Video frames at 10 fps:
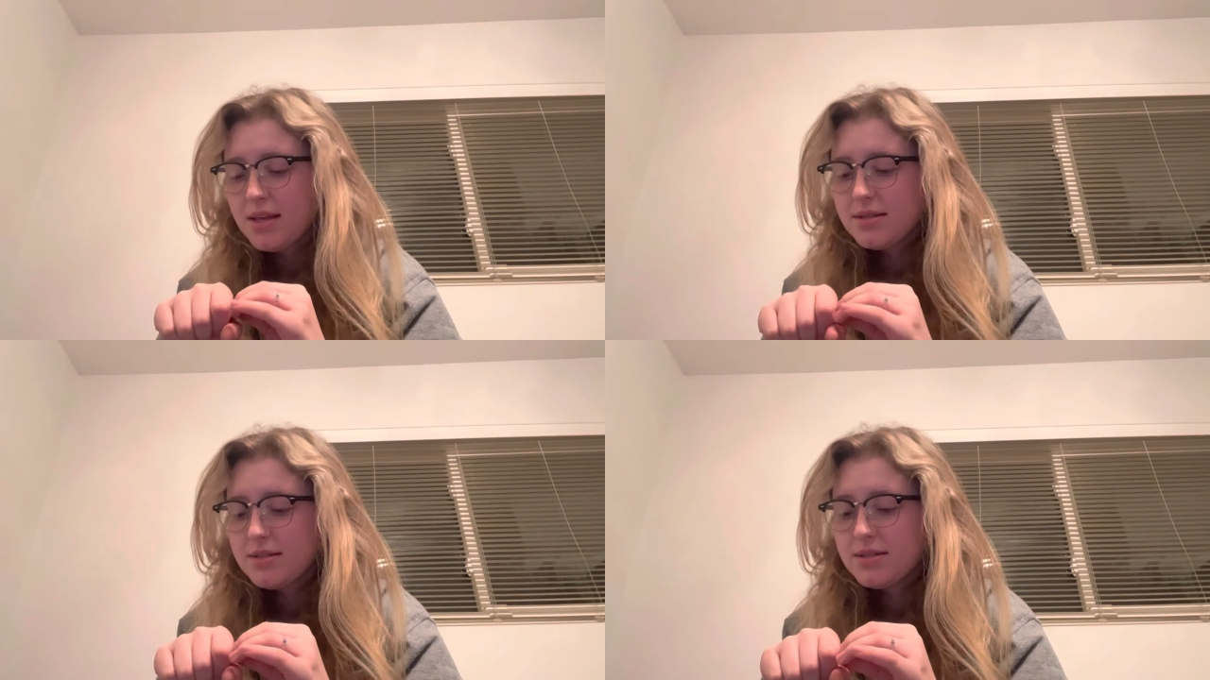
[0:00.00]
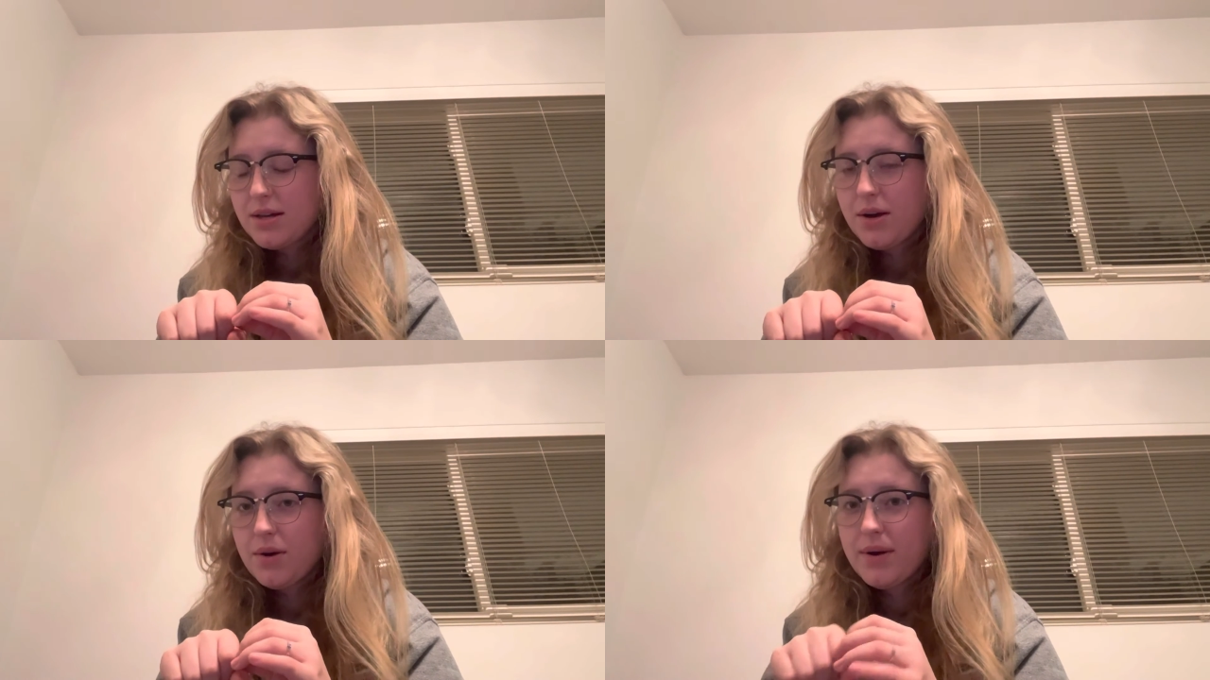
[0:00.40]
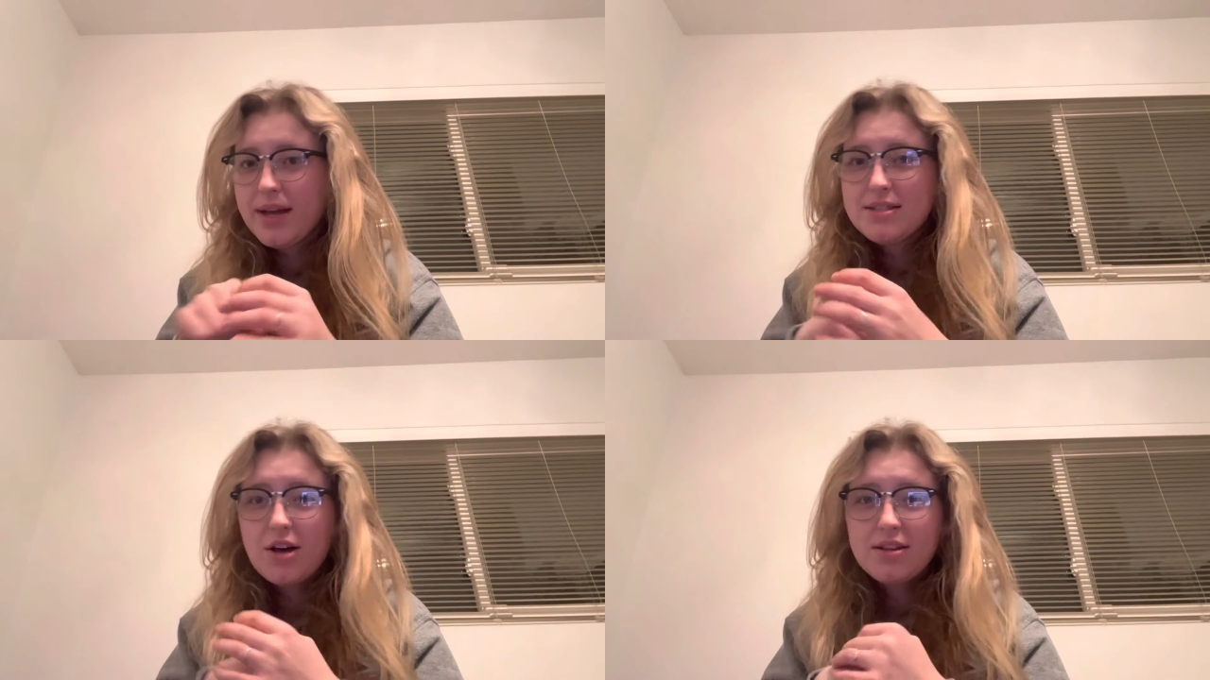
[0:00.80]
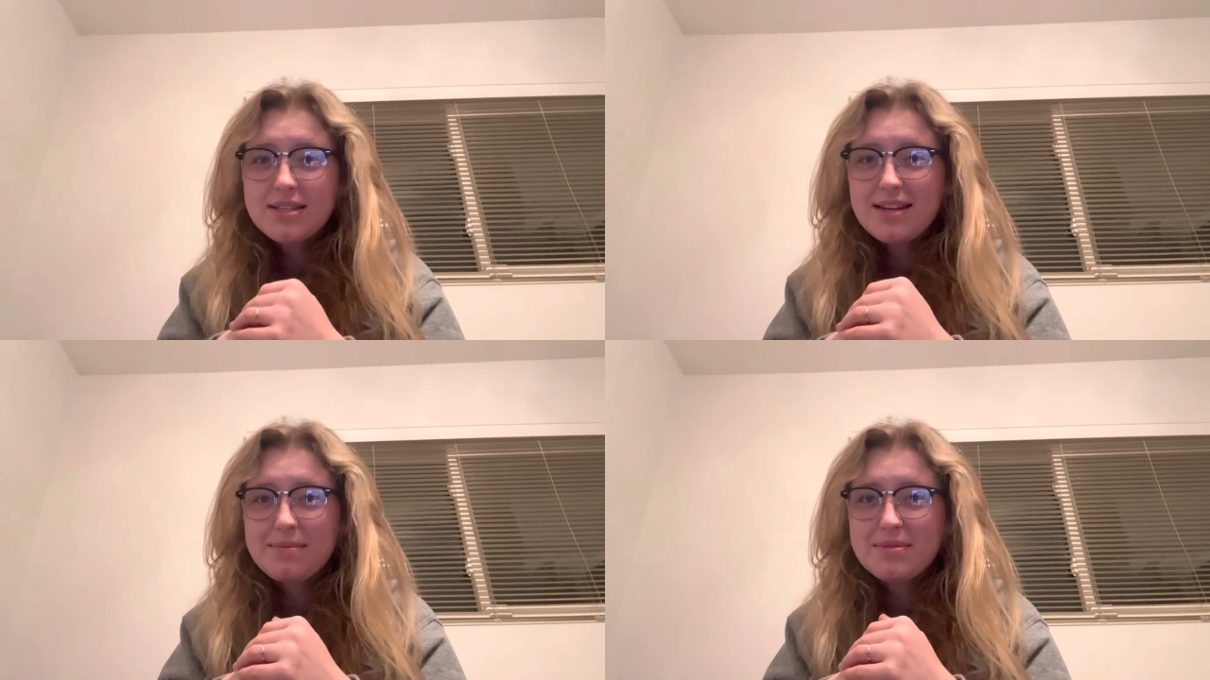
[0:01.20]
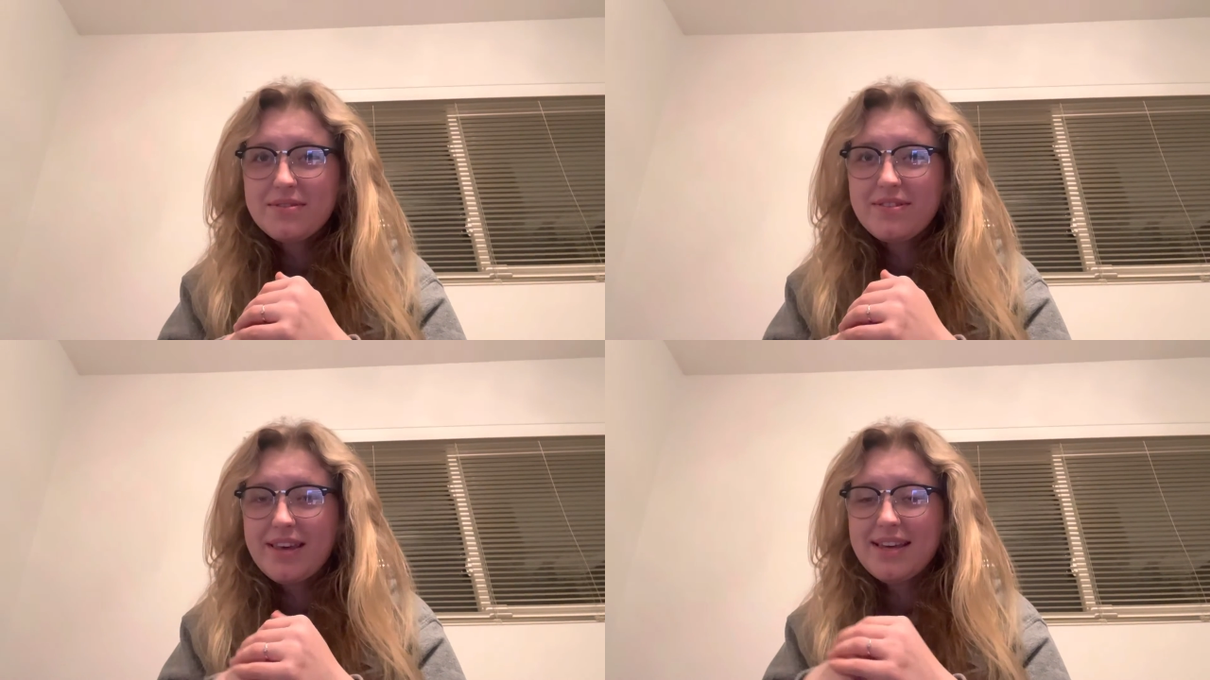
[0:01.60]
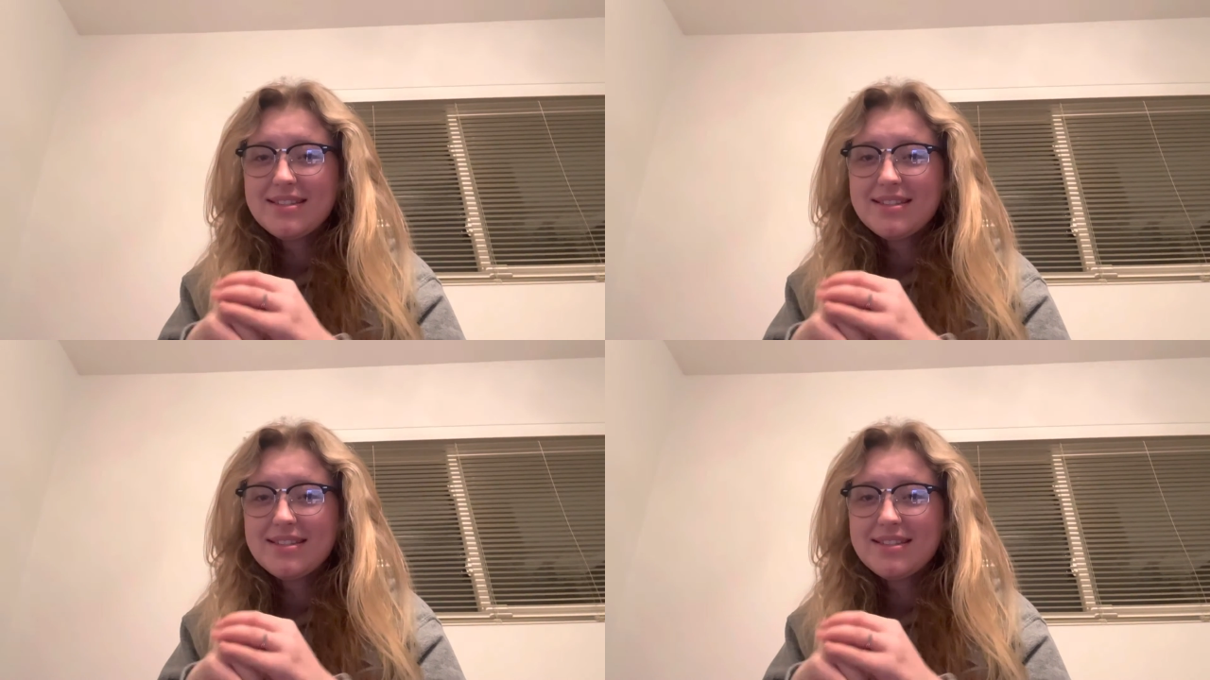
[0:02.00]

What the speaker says: So it's all these types of things,